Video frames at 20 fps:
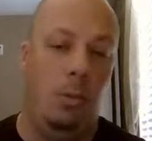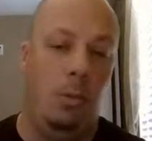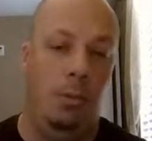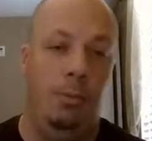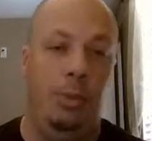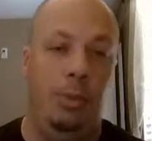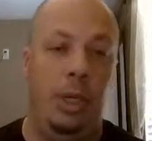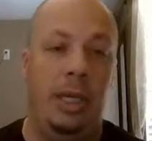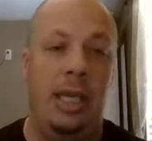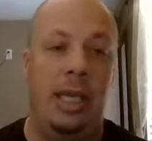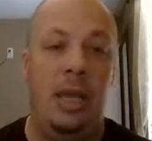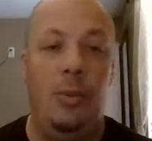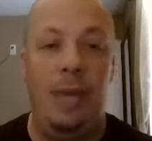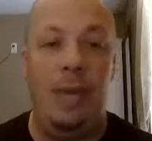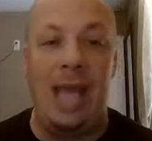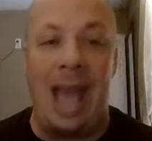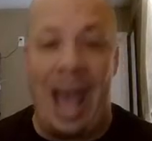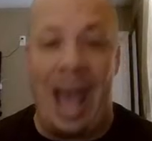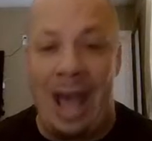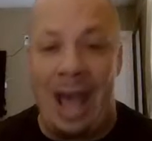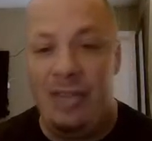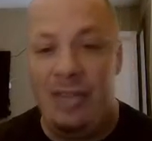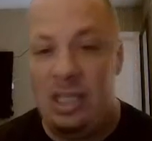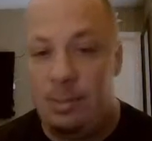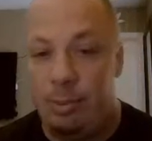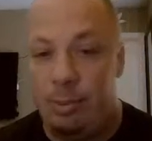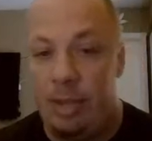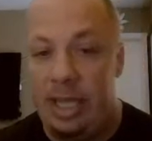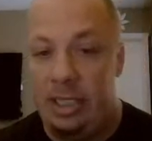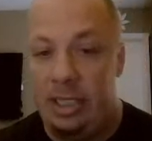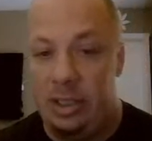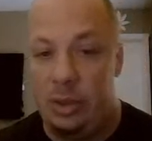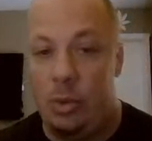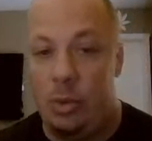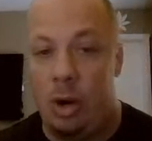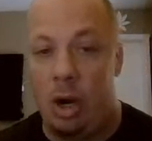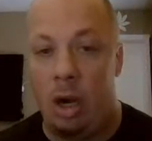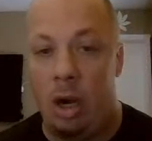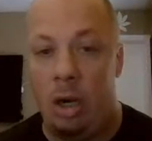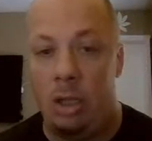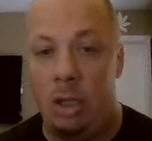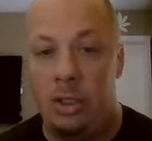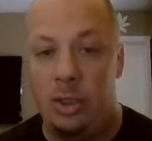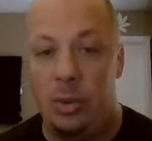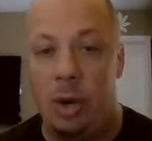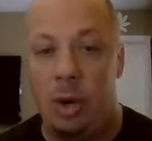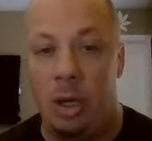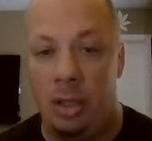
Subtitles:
But can we add this play to our